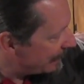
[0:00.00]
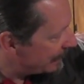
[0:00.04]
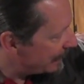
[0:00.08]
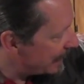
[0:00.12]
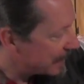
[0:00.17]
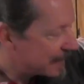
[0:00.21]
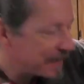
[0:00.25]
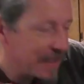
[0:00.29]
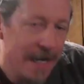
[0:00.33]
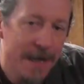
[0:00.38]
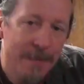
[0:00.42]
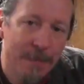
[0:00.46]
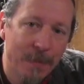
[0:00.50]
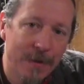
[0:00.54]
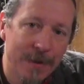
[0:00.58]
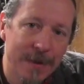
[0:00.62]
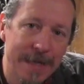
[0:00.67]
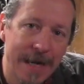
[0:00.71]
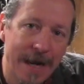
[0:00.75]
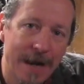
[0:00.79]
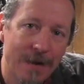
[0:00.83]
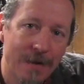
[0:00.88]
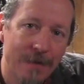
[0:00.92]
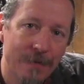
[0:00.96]
that
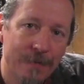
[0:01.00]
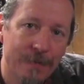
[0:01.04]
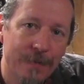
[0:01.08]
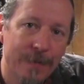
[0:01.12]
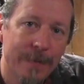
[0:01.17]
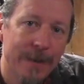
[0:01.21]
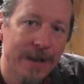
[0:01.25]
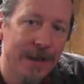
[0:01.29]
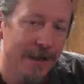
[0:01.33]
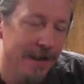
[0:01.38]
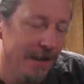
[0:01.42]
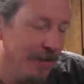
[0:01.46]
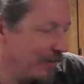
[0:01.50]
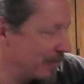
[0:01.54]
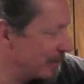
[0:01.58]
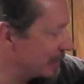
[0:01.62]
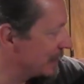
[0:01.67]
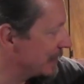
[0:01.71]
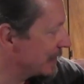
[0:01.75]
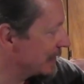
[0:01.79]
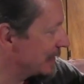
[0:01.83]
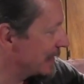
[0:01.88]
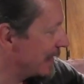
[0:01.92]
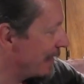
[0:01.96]
tapered down from 1 inch
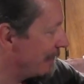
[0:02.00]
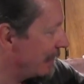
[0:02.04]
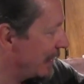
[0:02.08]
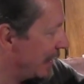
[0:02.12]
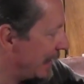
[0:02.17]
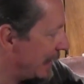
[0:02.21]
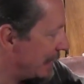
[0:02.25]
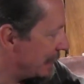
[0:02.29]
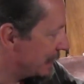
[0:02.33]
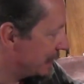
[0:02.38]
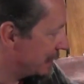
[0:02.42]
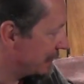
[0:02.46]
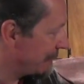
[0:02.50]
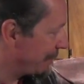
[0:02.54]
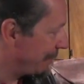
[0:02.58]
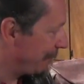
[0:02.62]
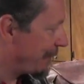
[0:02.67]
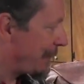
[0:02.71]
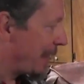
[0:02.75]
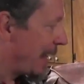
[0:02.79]
to 7/8.